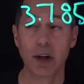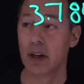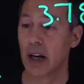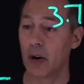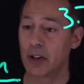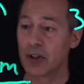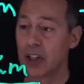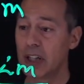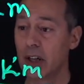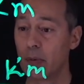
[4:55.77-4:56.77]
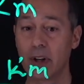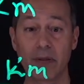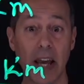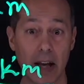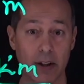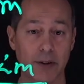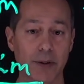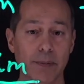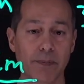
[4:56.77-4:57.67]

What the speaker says: Now I just need to get rid of gallons.